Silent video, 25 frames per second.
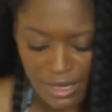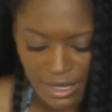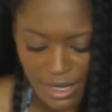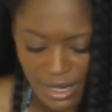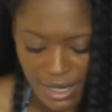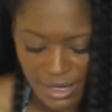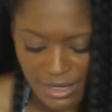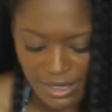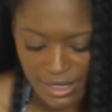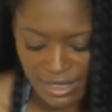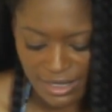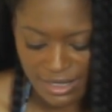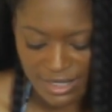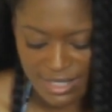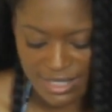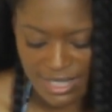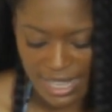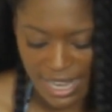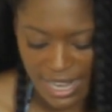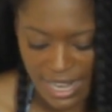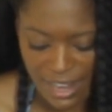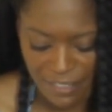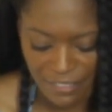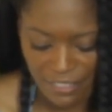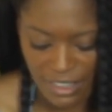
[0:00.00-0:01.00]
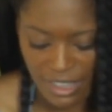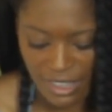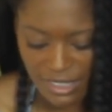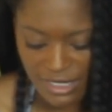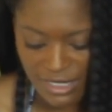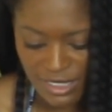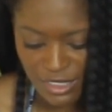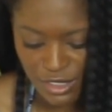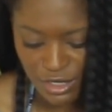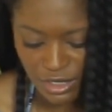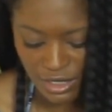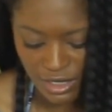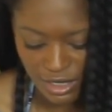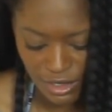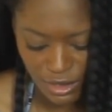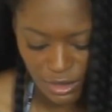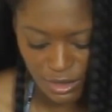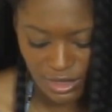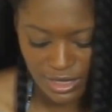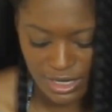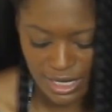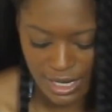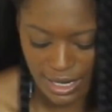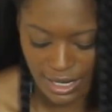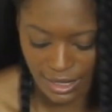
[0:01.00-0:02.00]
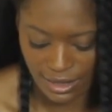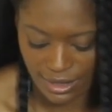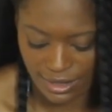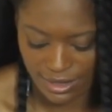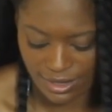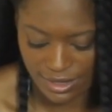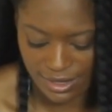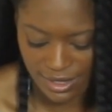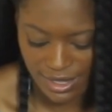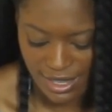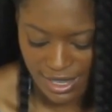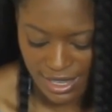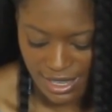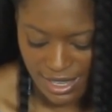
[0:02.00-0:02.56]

the onions that I've cut into little chunks,